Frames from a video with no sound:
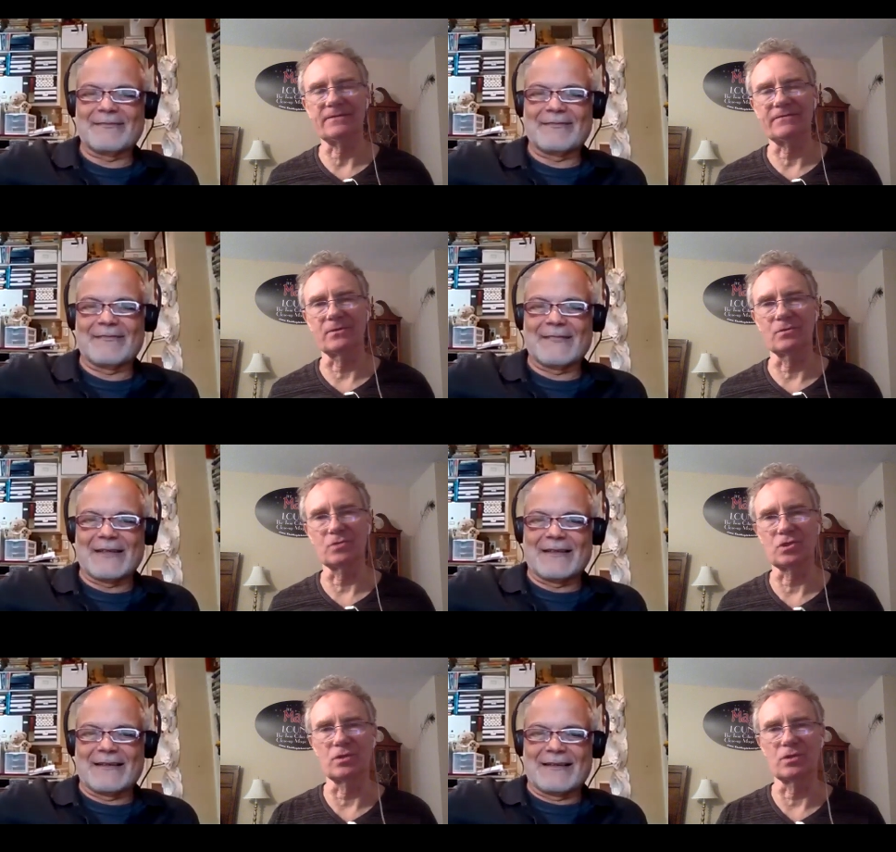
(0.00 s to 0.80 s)
Speaker 1: for
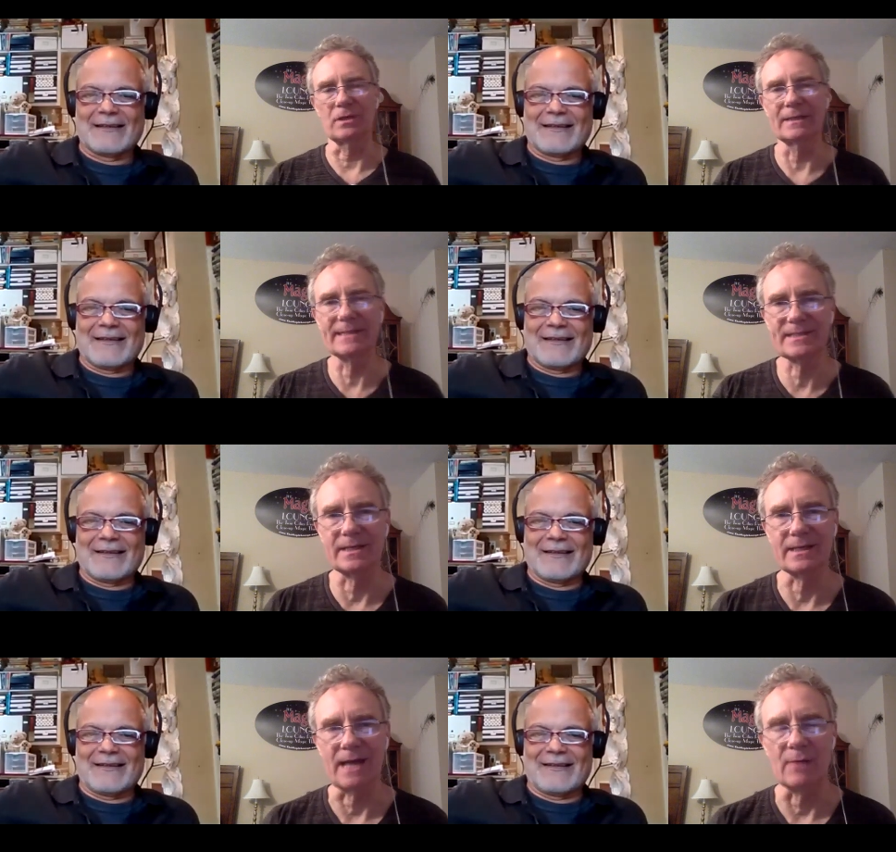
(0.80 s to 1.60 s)
those you that are
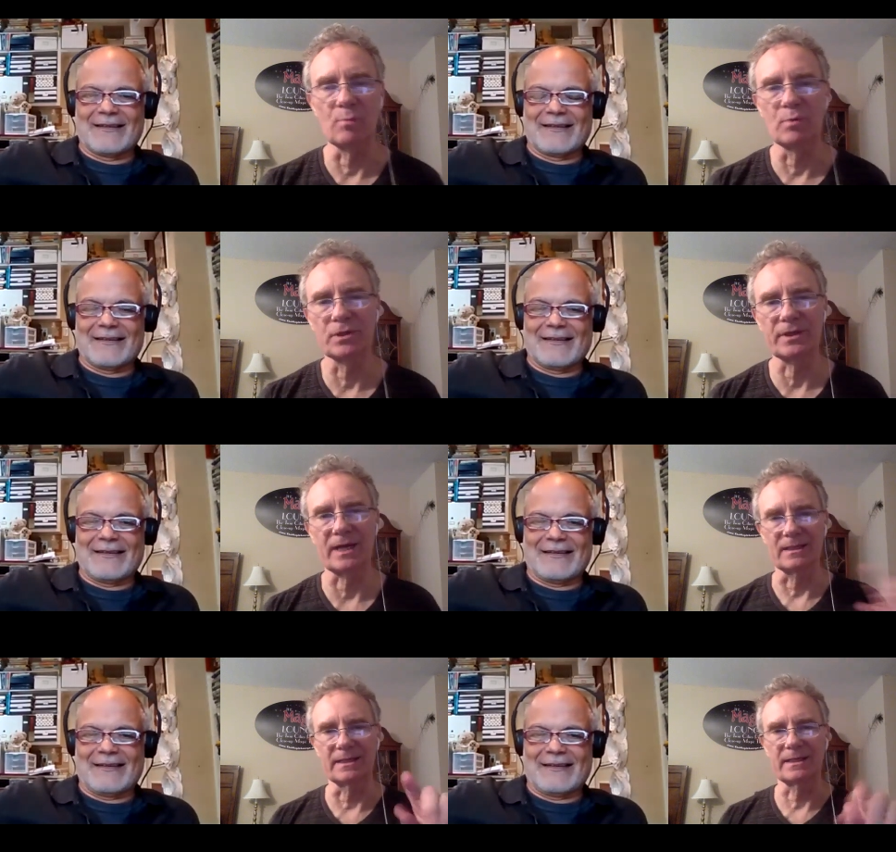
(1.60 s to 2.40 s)
listening. I will put
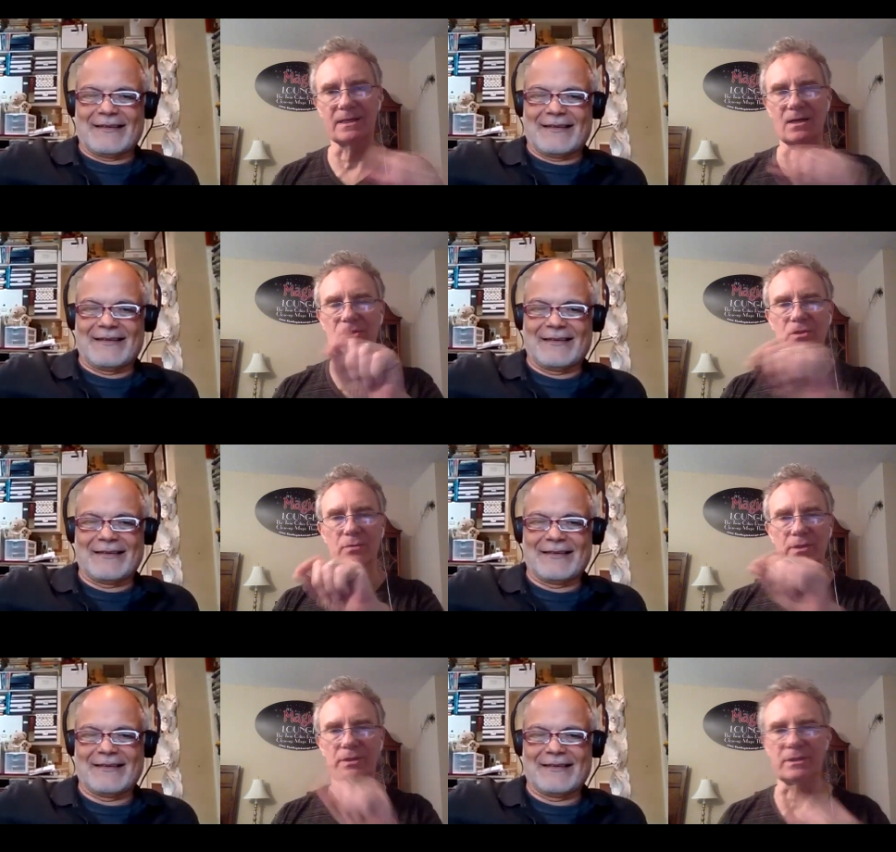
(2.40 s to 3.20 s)
that link also
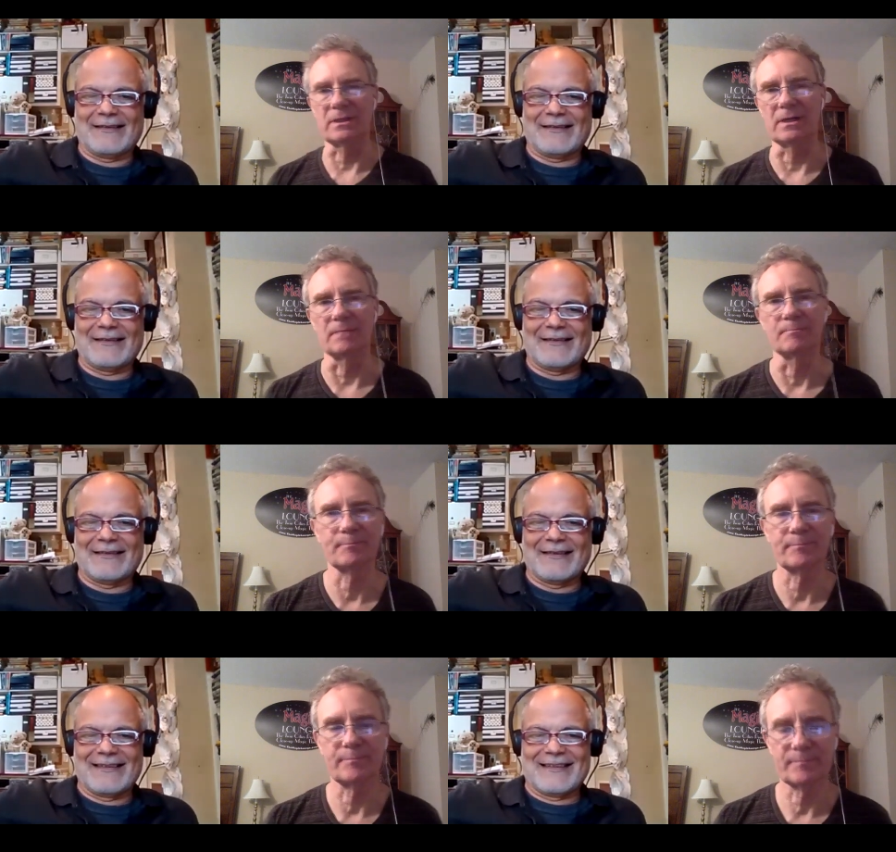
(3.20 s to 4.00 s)
in the. Uh,
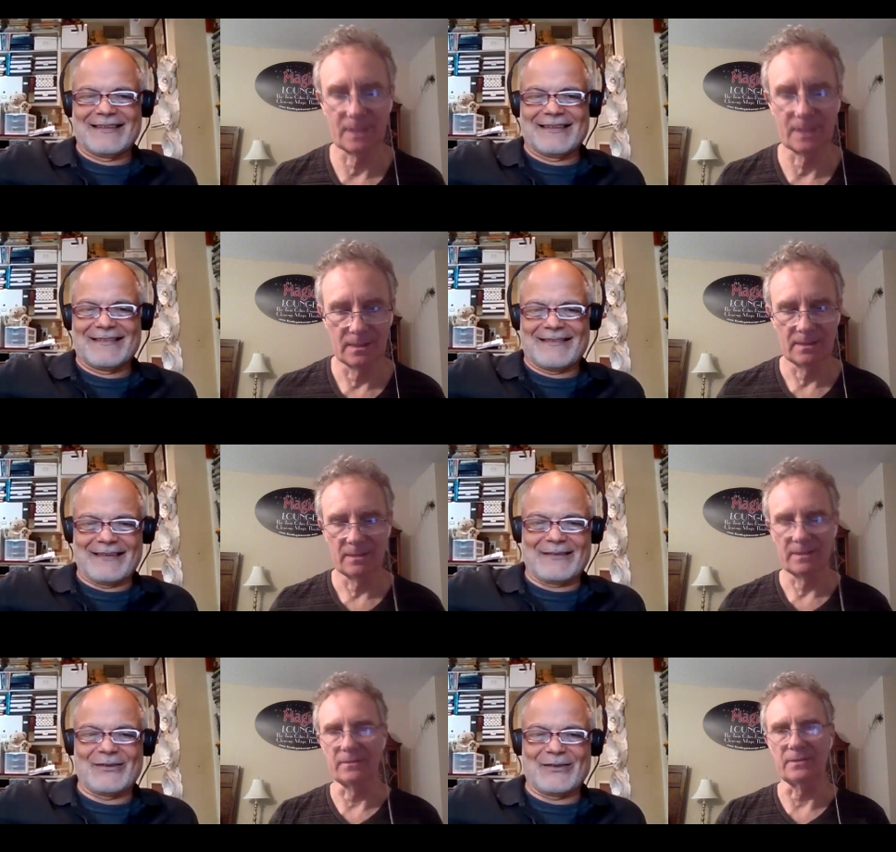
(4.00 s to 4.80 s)

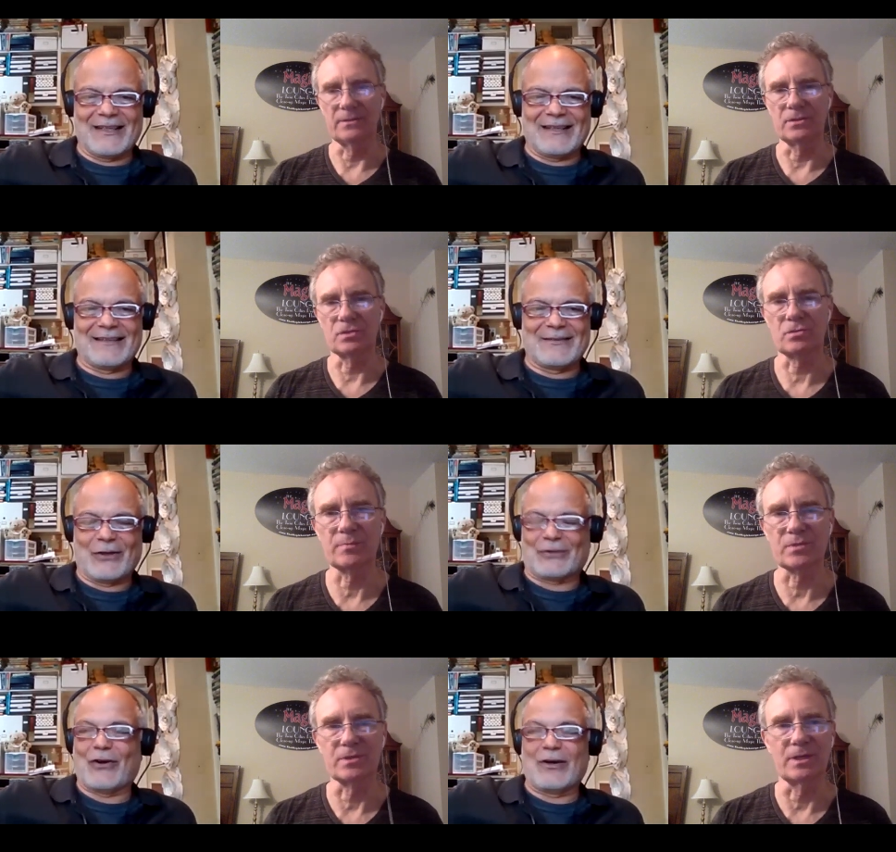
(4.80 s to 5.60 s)
Speaker 2: Thank you. Yeah, the
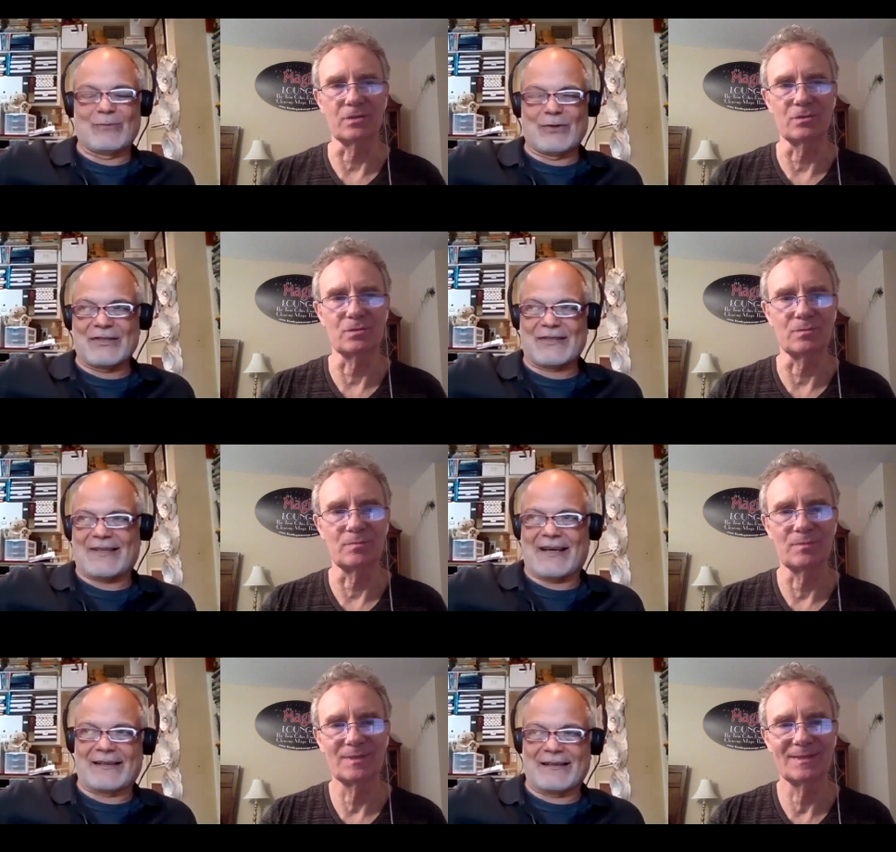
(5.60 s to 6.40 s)
dot com was
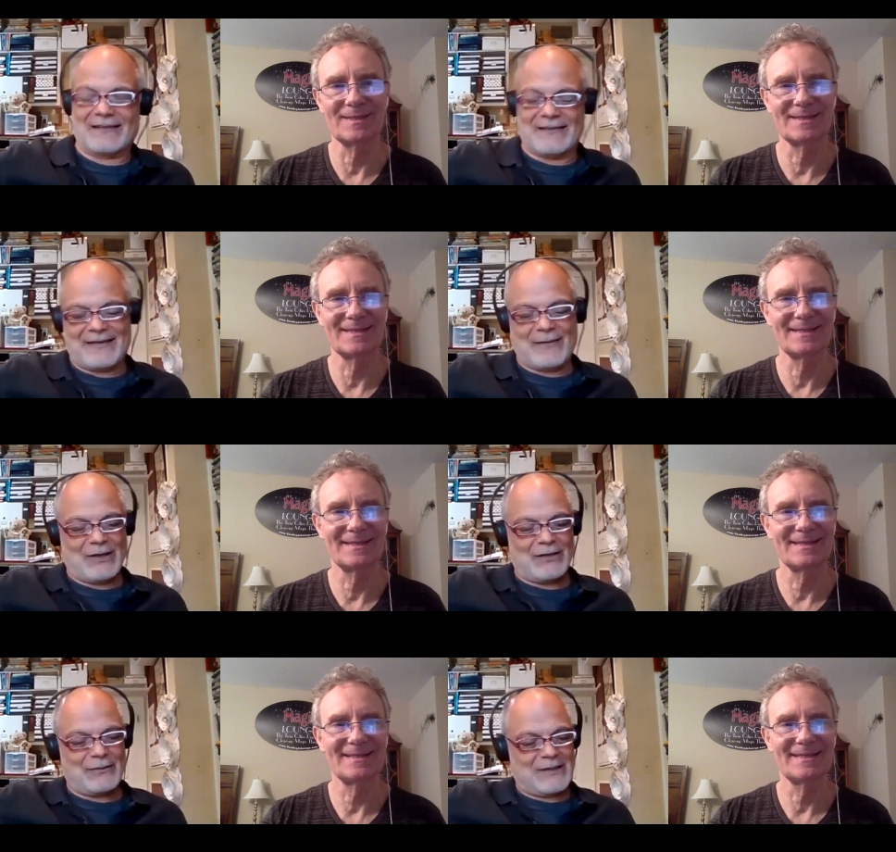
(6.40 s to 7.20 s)
taken
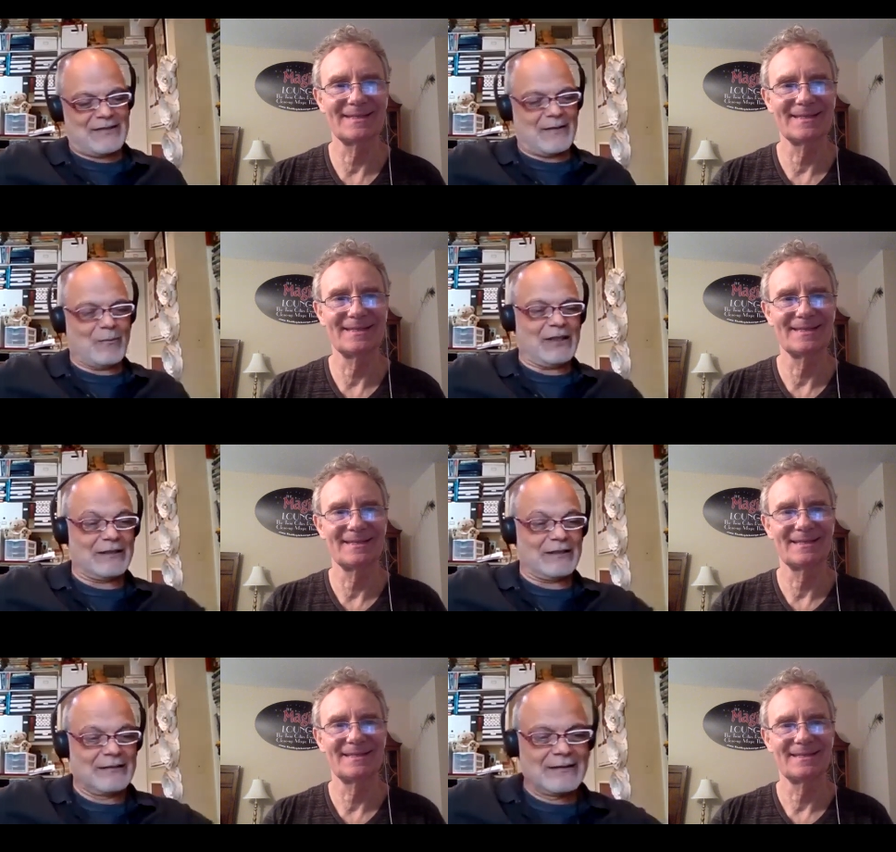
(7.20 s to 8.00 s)
somehow by
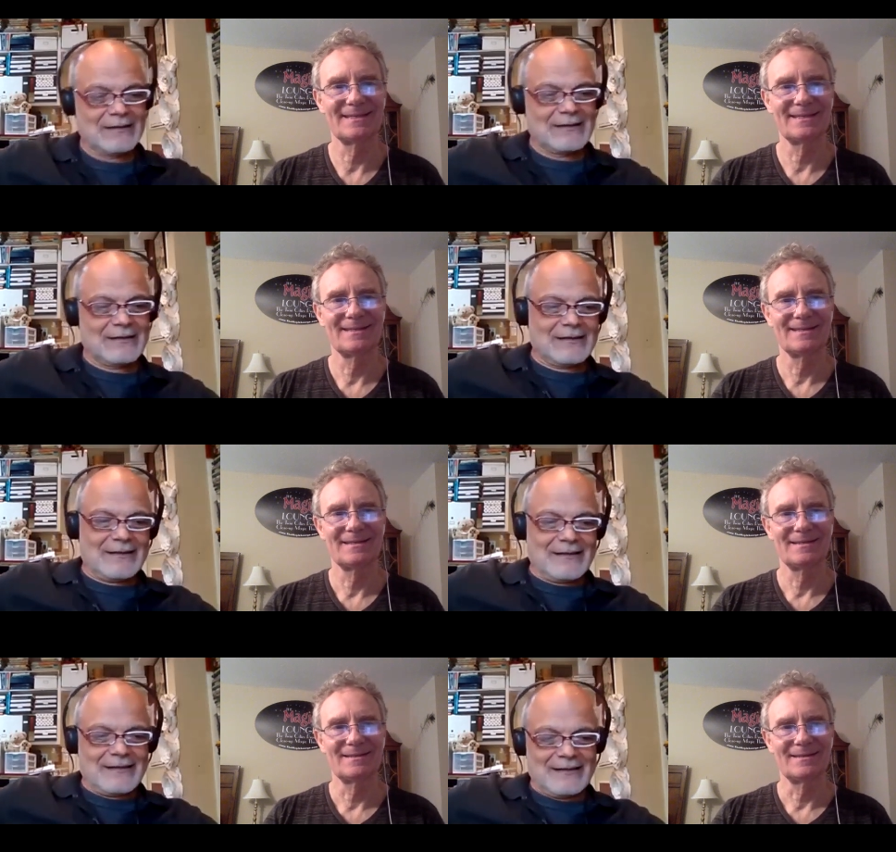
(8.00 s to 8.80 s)
somebody.
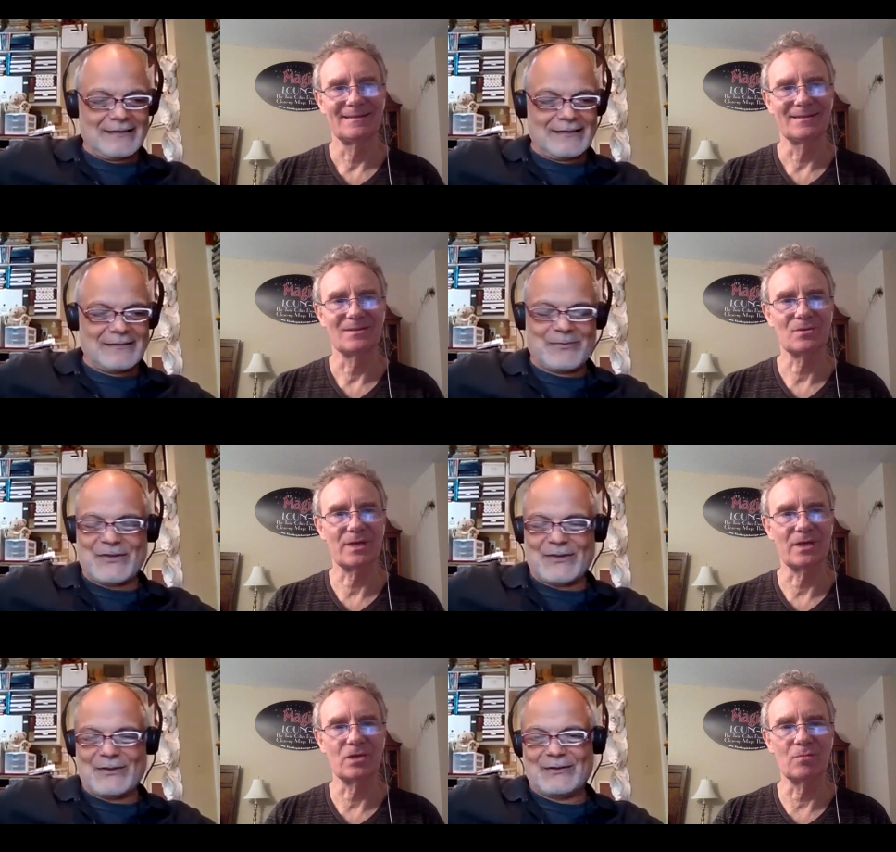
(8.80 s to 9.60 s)
Uh, it's
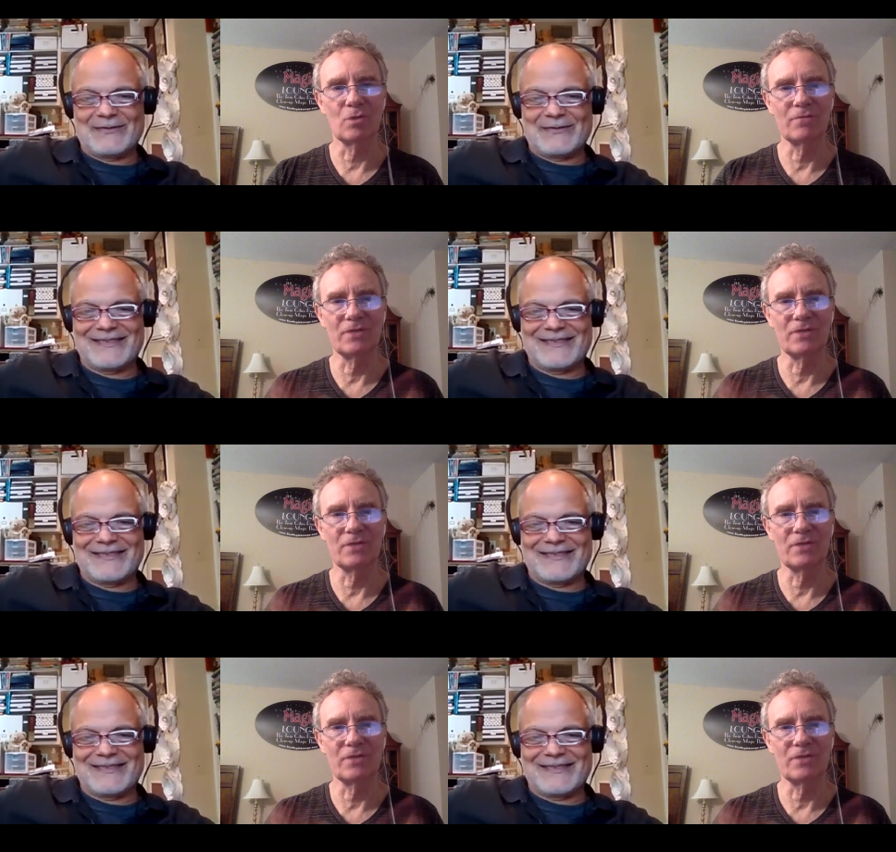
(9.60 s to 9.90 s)
Speaker 1: okay. You're more of a